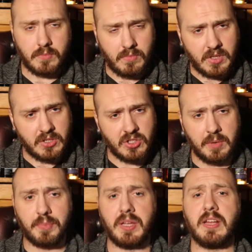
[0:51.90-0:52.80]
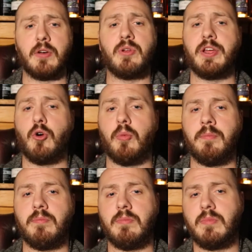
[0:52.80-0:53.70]
So they played out in the
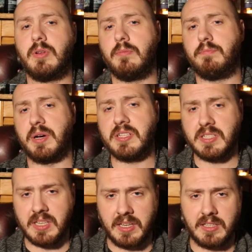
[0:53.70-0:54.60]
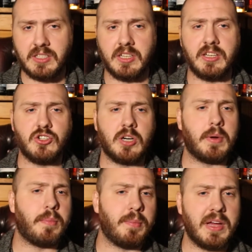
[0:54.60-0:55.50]
open, busking to drum
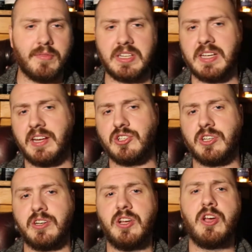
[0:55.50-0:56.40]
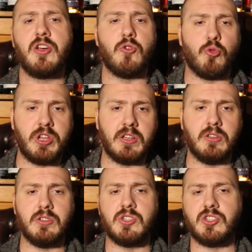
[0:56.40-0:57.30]
up a bit of attention,
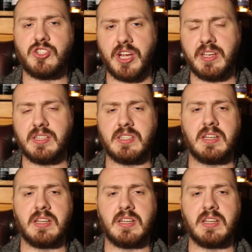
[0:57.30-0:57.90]
reels, jigs and